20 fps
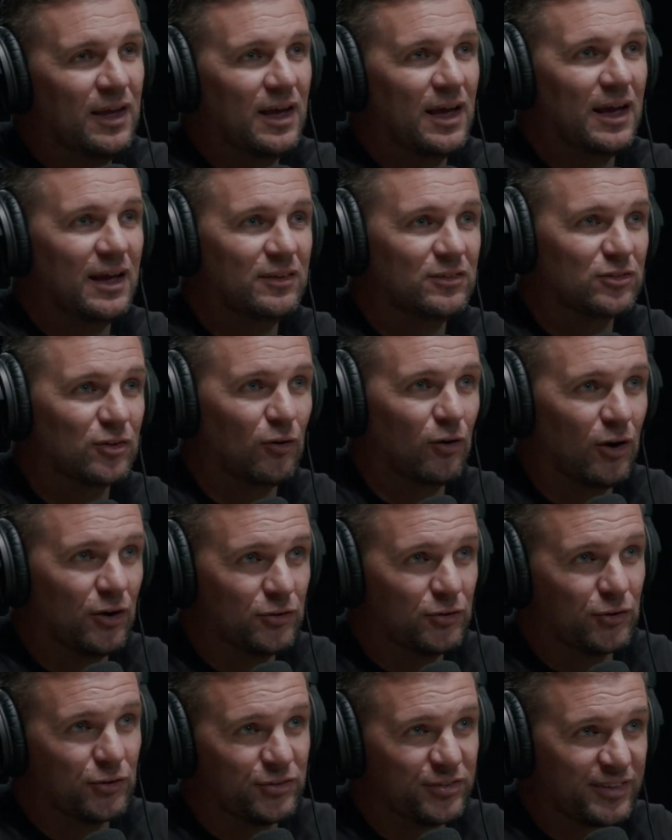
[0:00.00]
And so
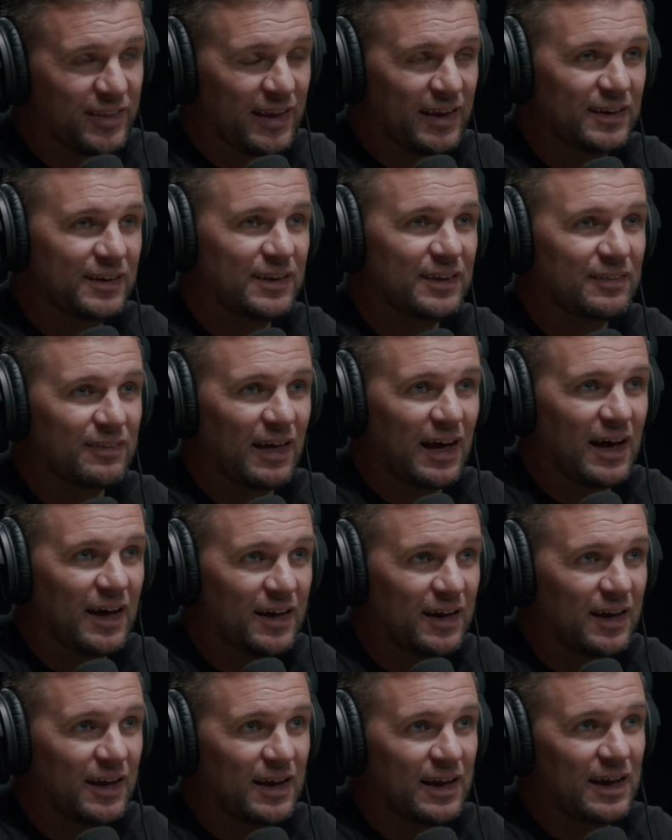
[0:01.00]
understanding that
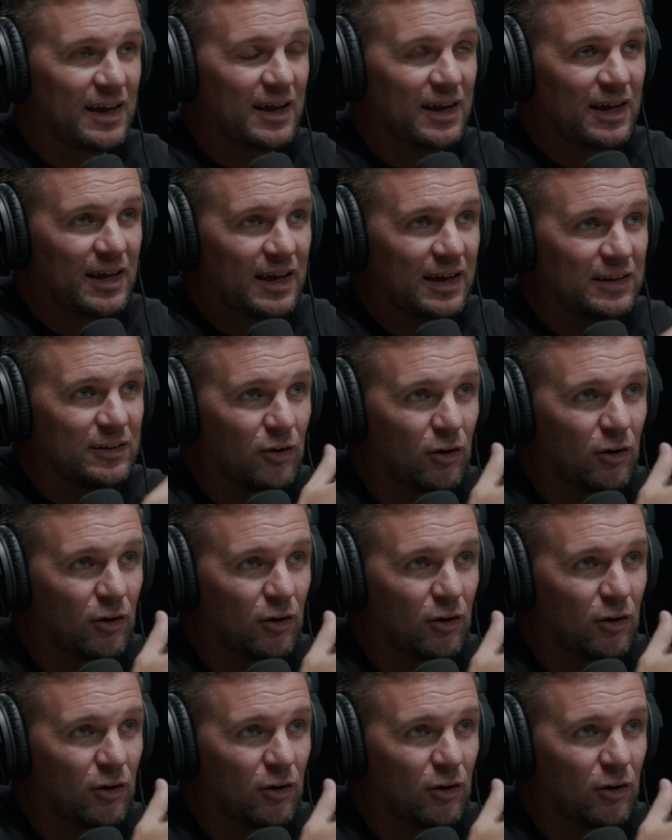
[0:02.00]
and